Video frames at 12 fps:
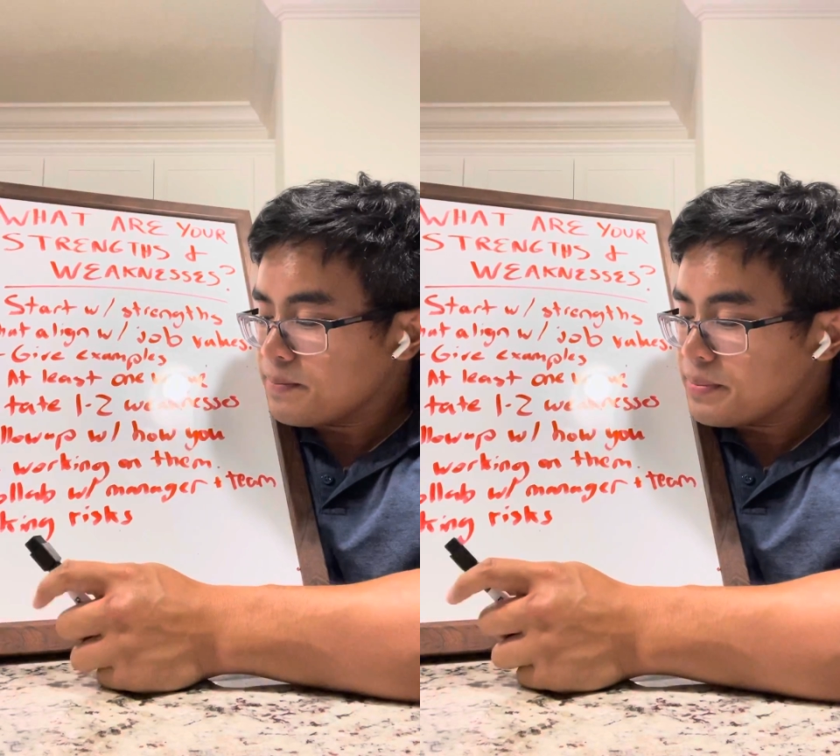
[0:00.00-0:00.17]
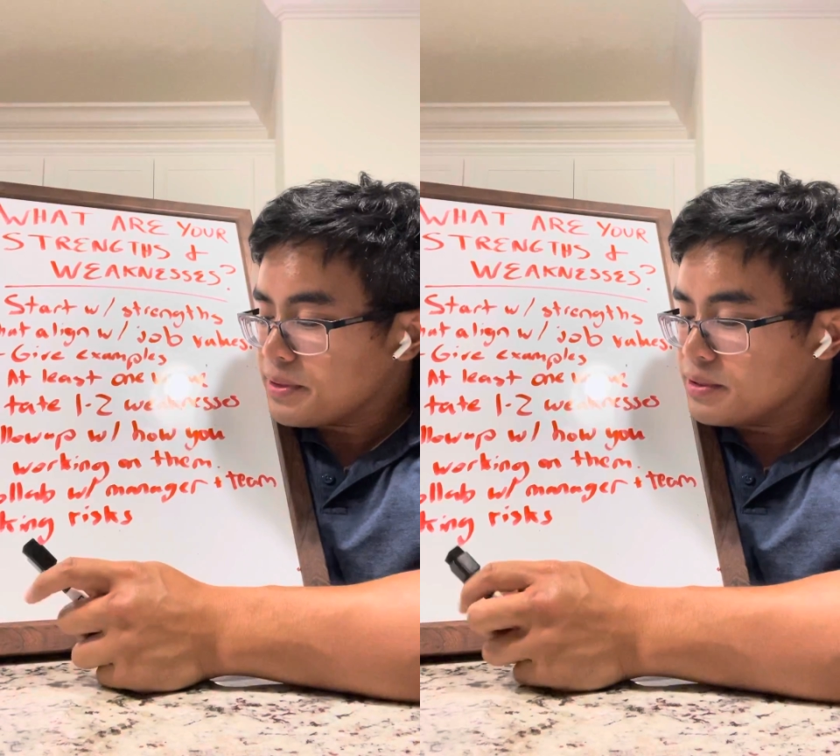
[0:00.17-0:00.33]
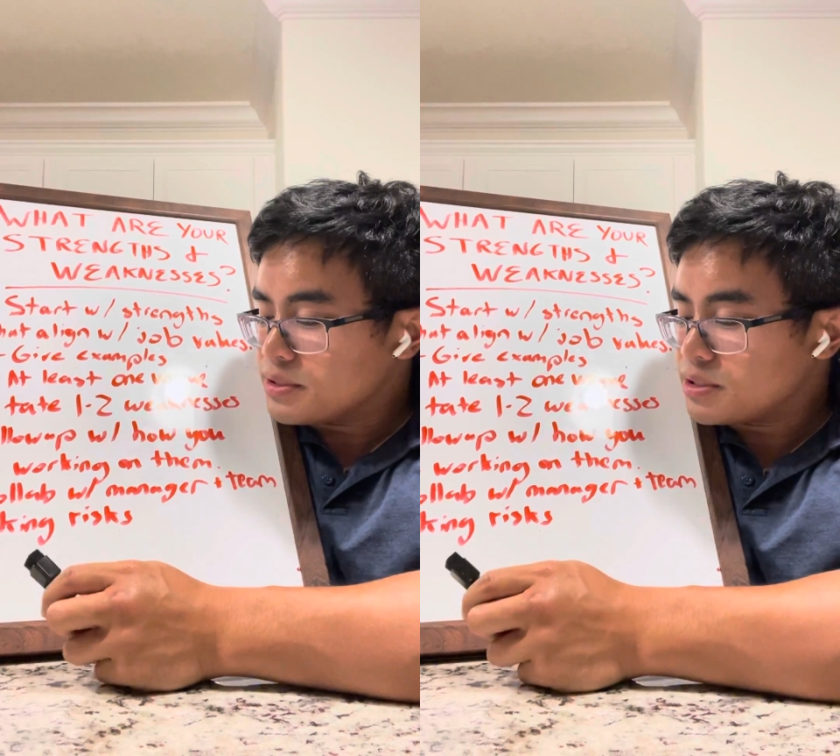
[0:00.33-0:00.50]

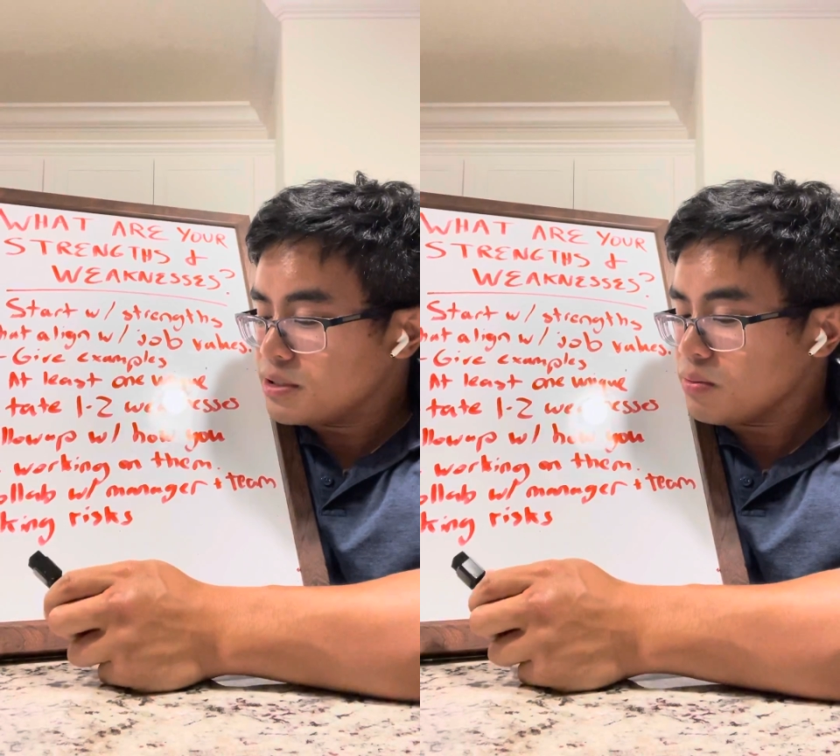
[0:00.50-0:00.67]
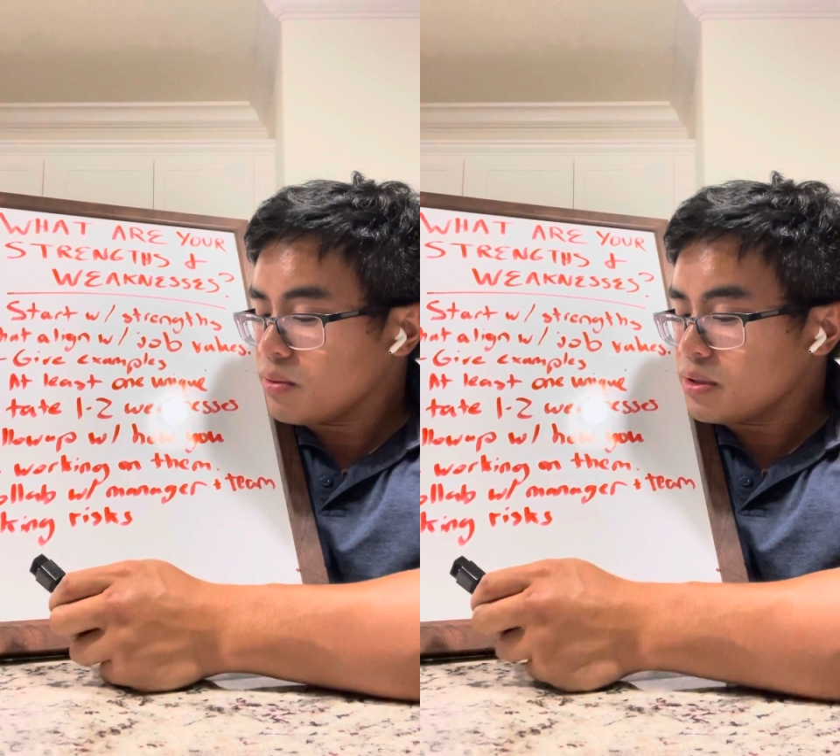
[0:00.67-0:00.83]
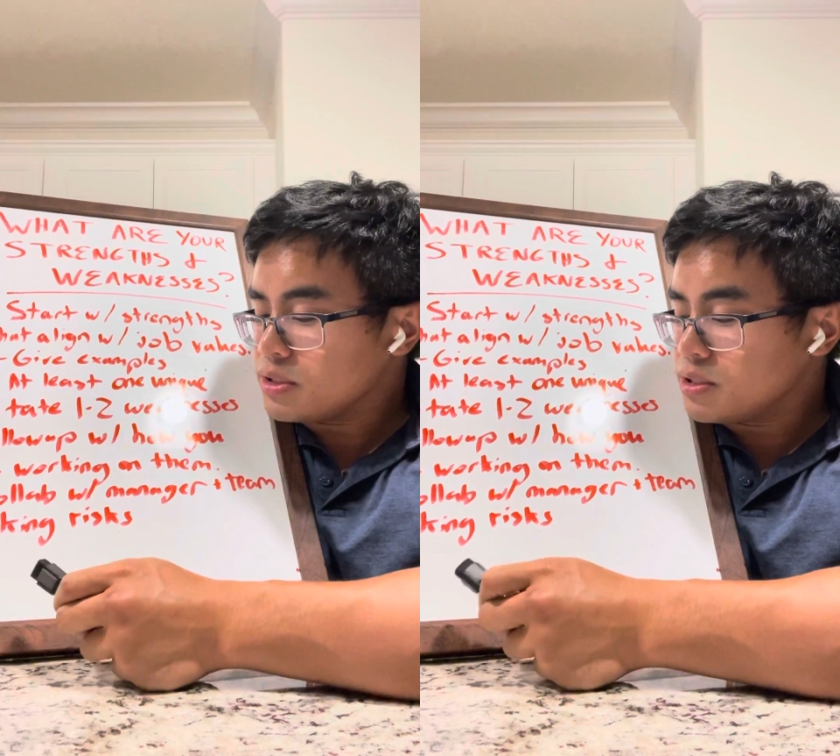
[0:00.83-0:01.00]
You still
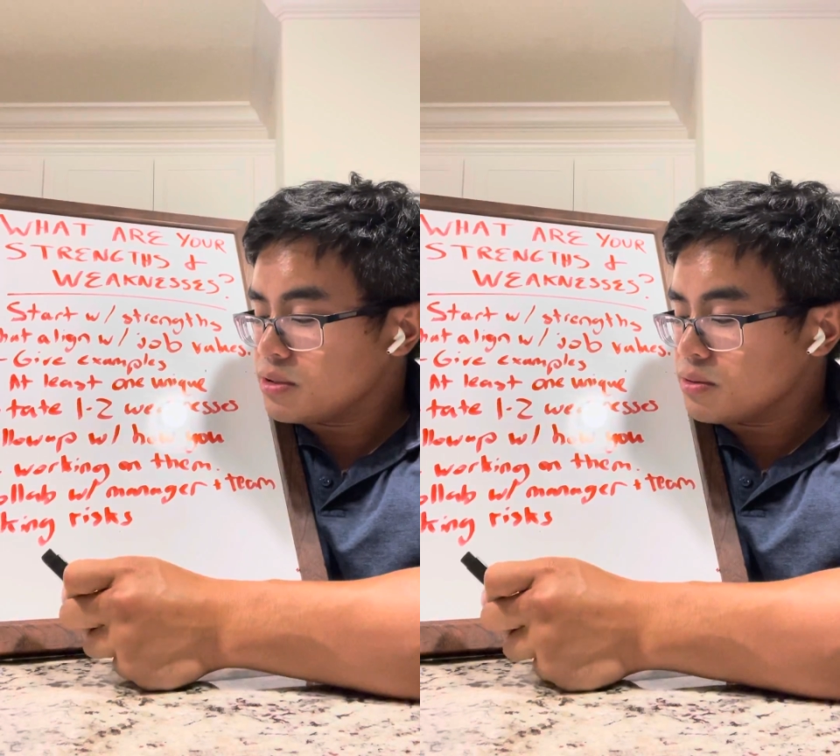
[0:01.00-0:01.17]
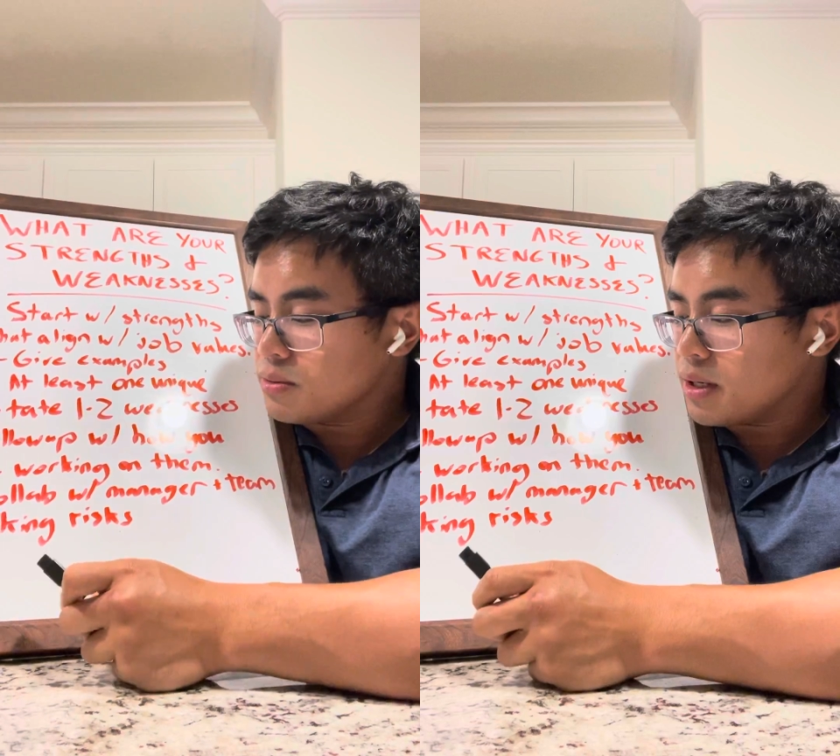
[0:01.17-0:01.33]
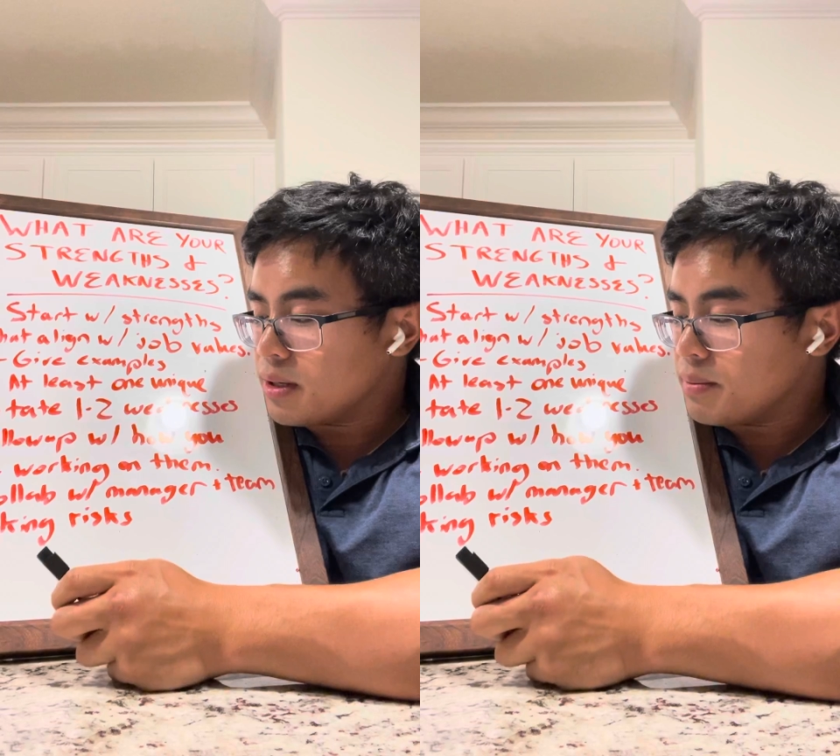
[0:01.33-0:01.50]
want
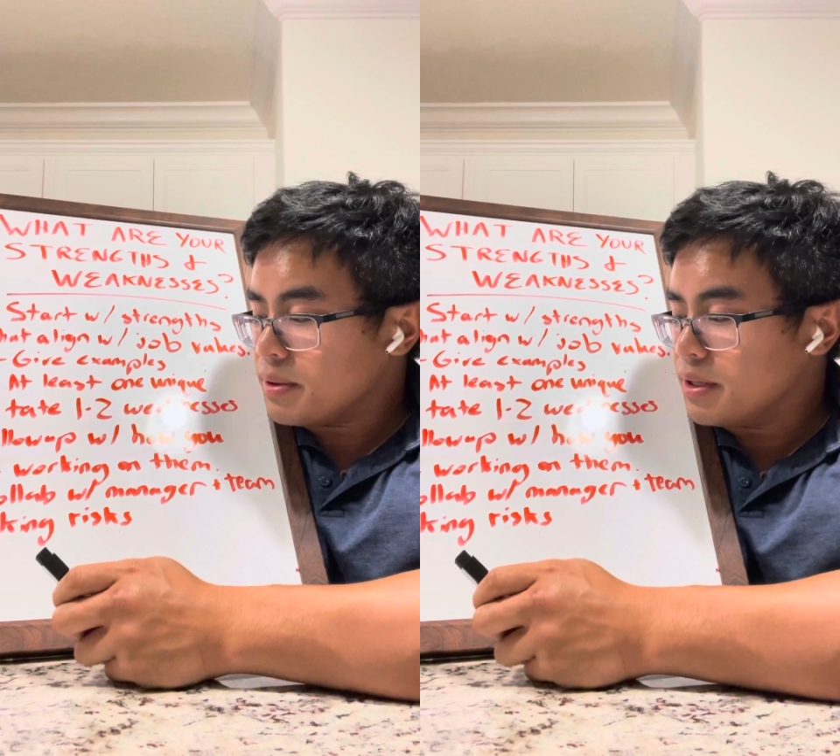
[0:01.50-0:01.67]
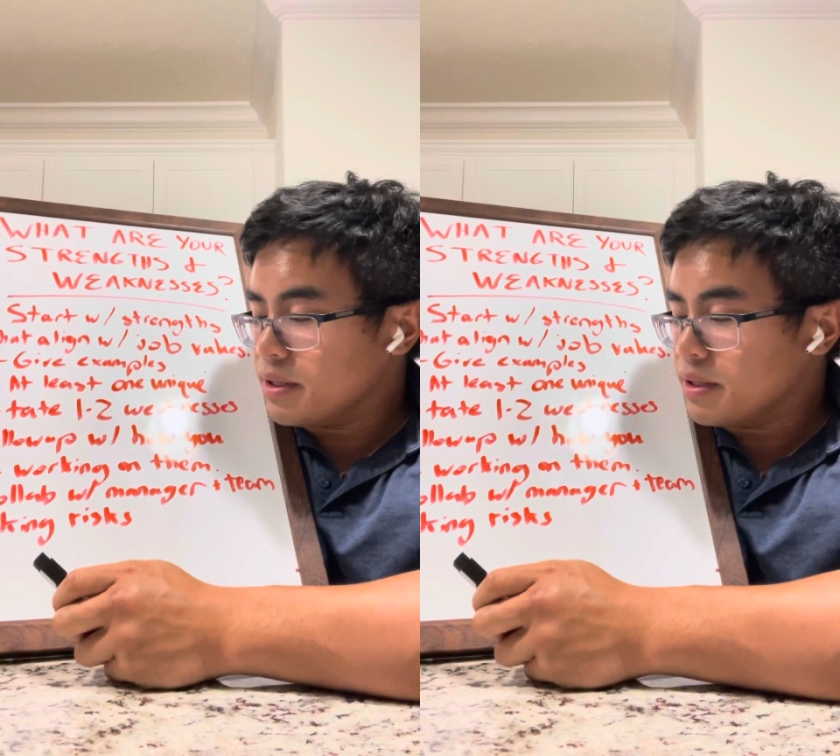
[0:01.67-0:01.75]
to,